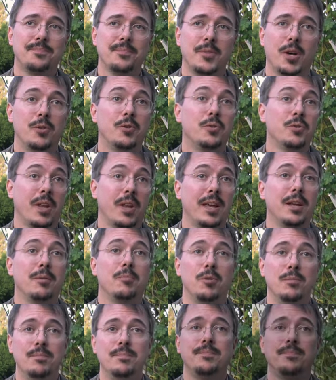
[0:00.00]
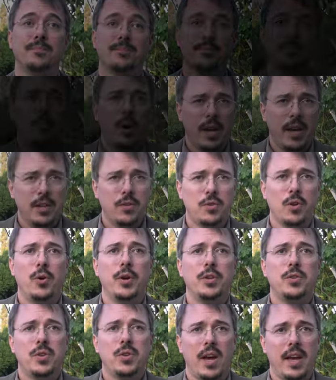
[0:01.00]
understandable. Money's
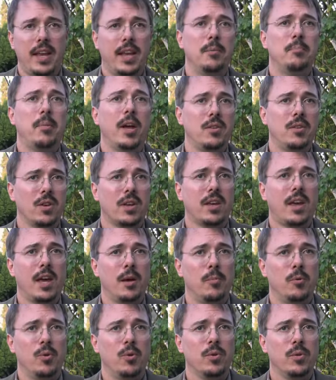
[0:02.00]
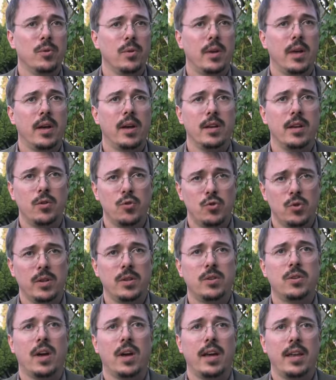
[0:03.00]
always tight in basic cable,
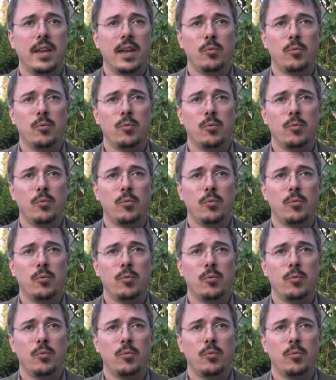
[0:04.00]
usually tight.